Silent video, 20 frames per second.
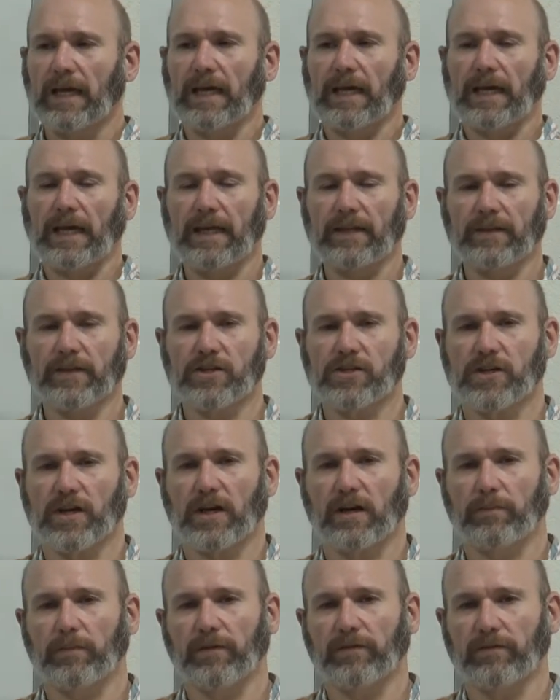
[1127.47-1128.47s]
In the
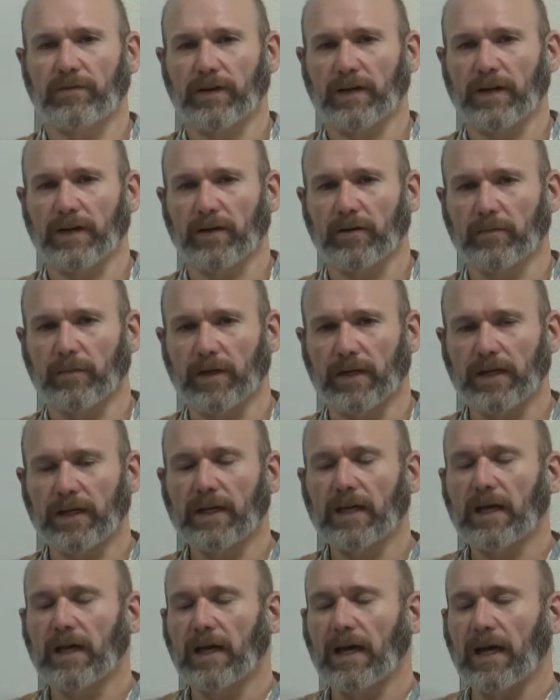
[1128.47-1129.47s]
shop environment,
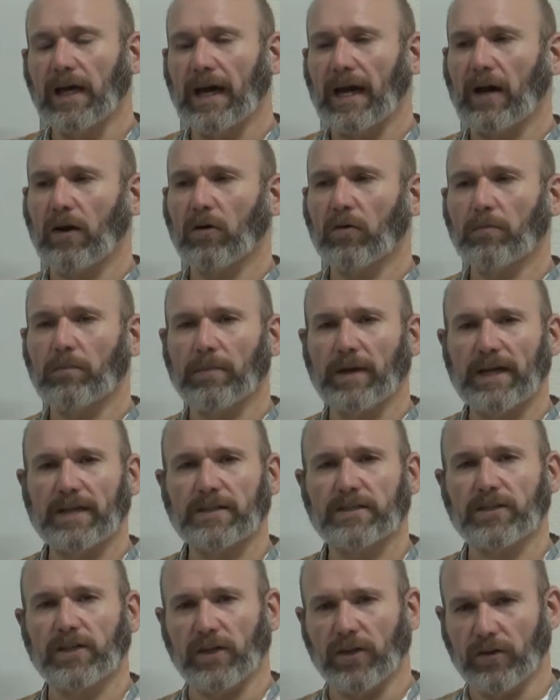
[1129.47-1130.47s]
our
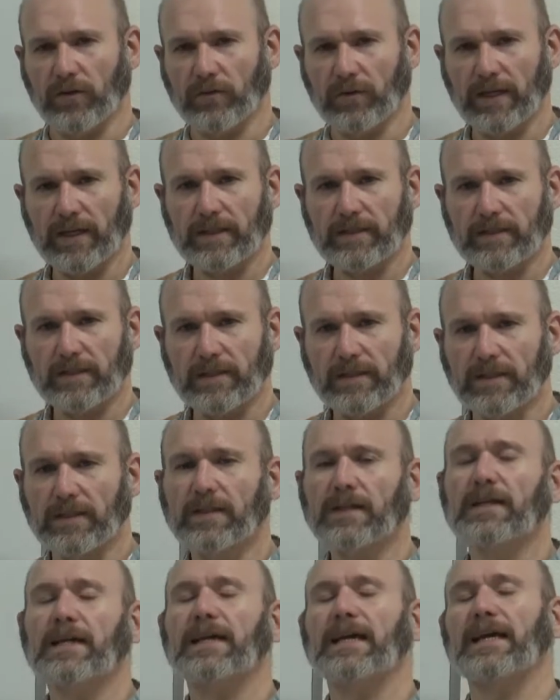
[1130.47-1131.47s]
base unit
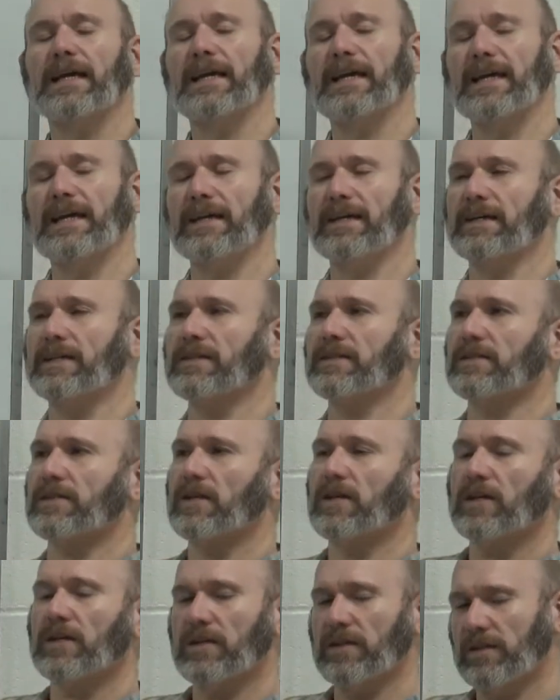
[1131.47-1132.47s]

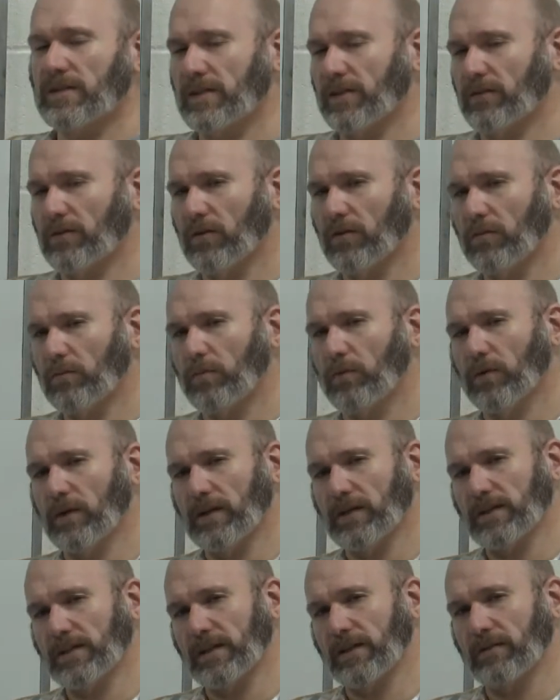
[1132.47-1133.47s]
is
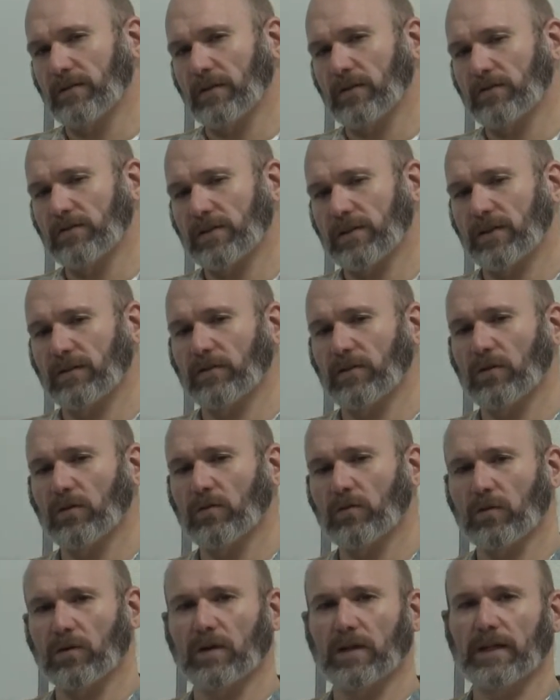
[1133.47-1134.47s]

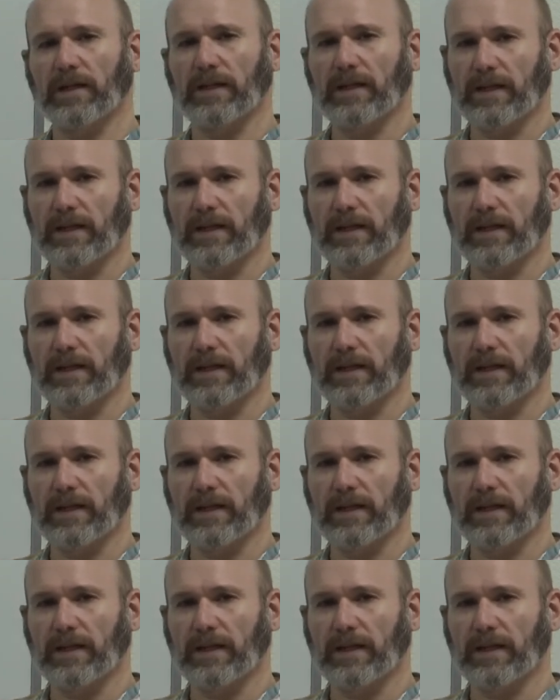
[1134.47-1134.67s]
0.001